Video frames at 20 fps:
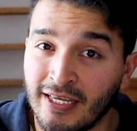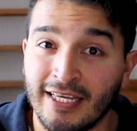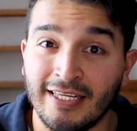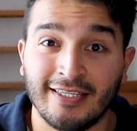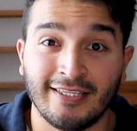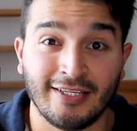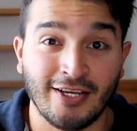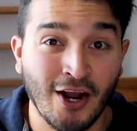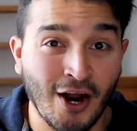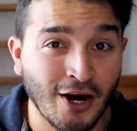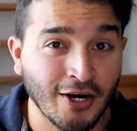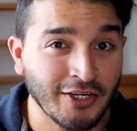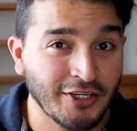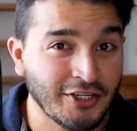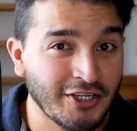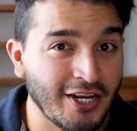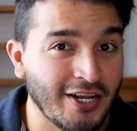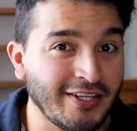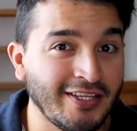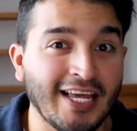it's Hard
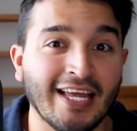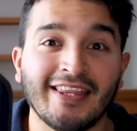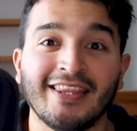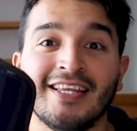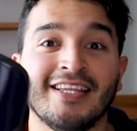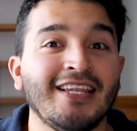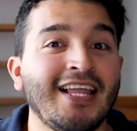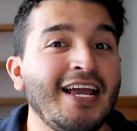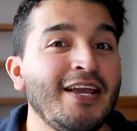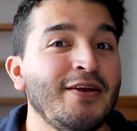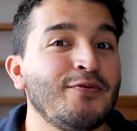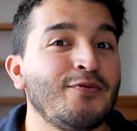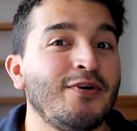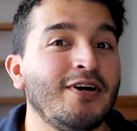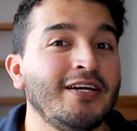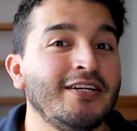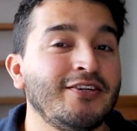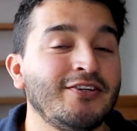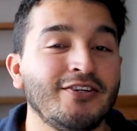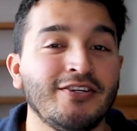Shell, not the light
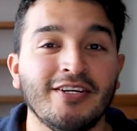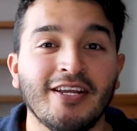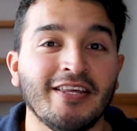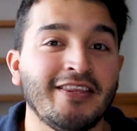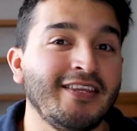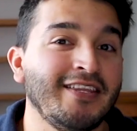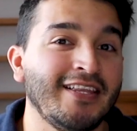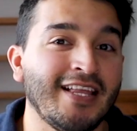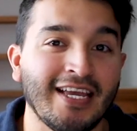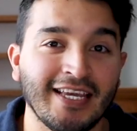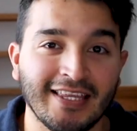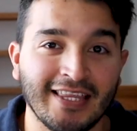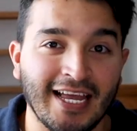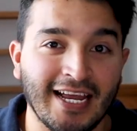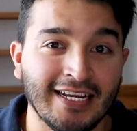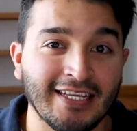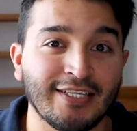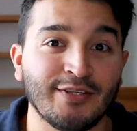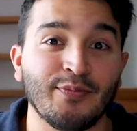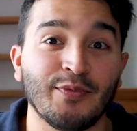one or nothing like
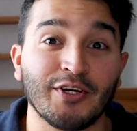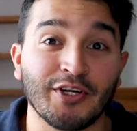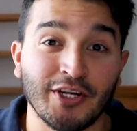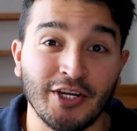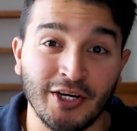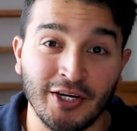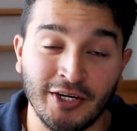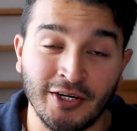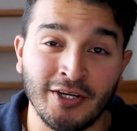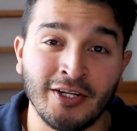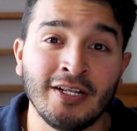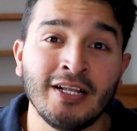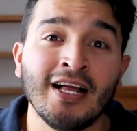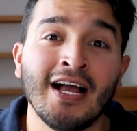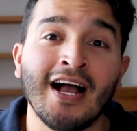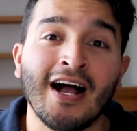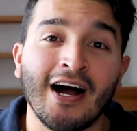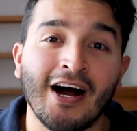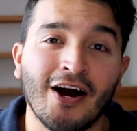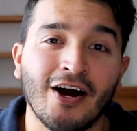that, it's Mercurial
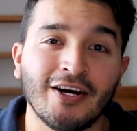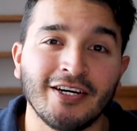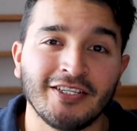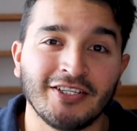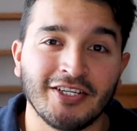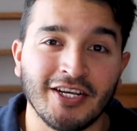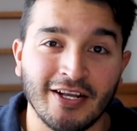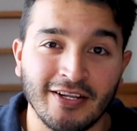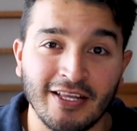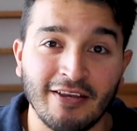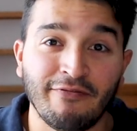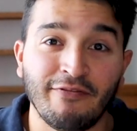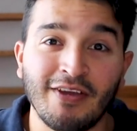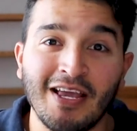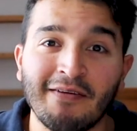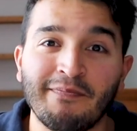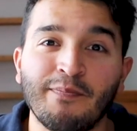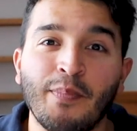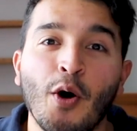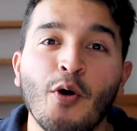Hard Shell. If
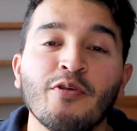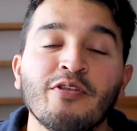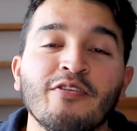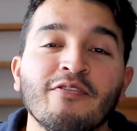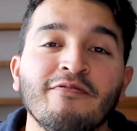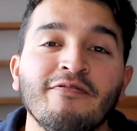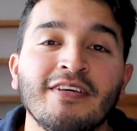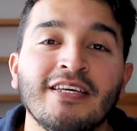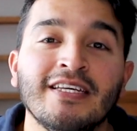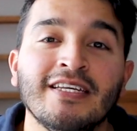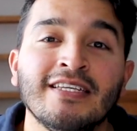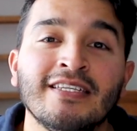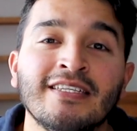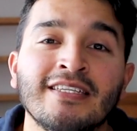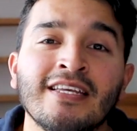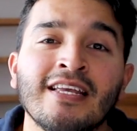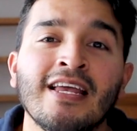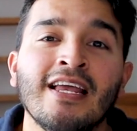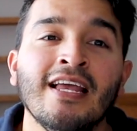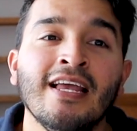you have both of
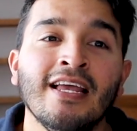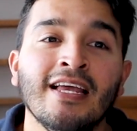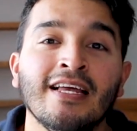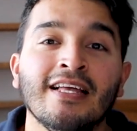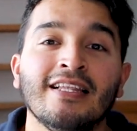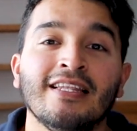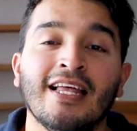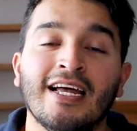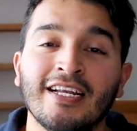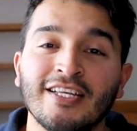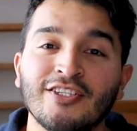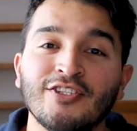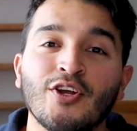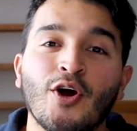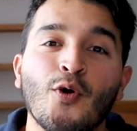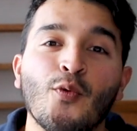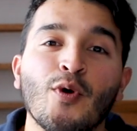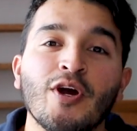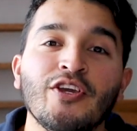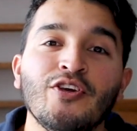these, let us
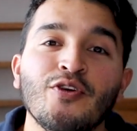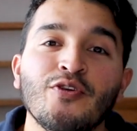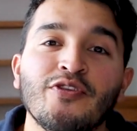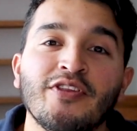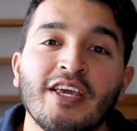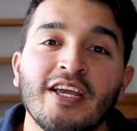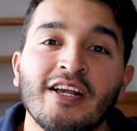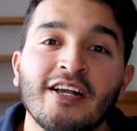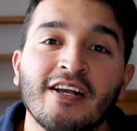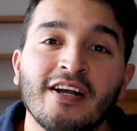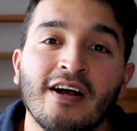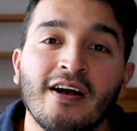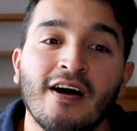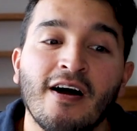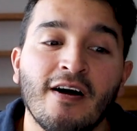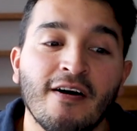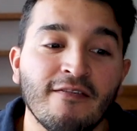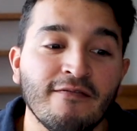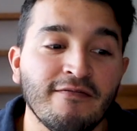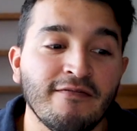know what you think
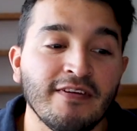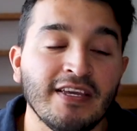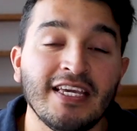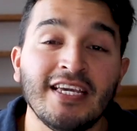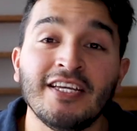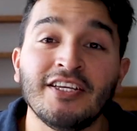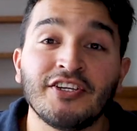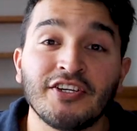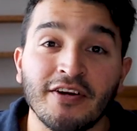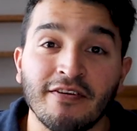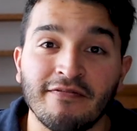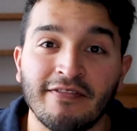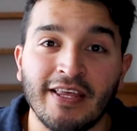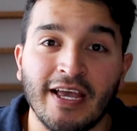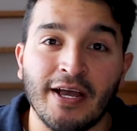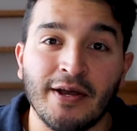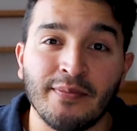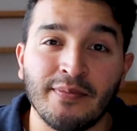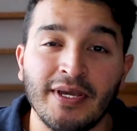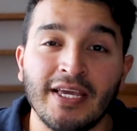of each of
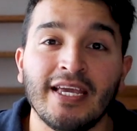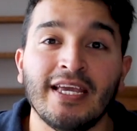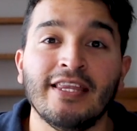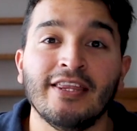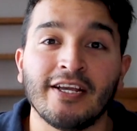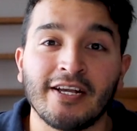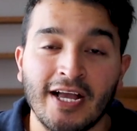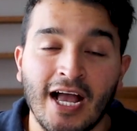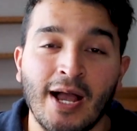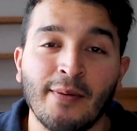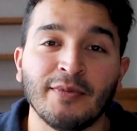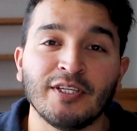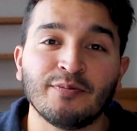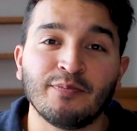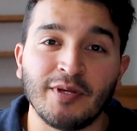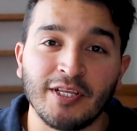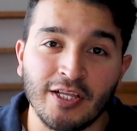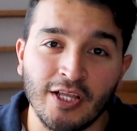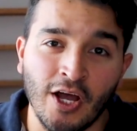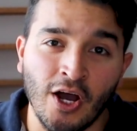them in the comments
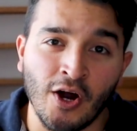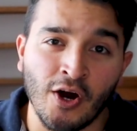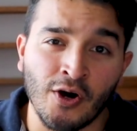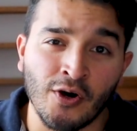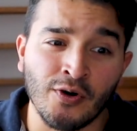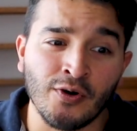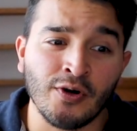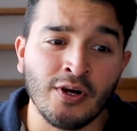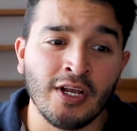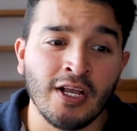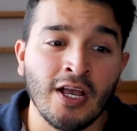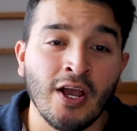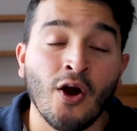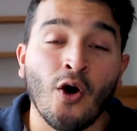below.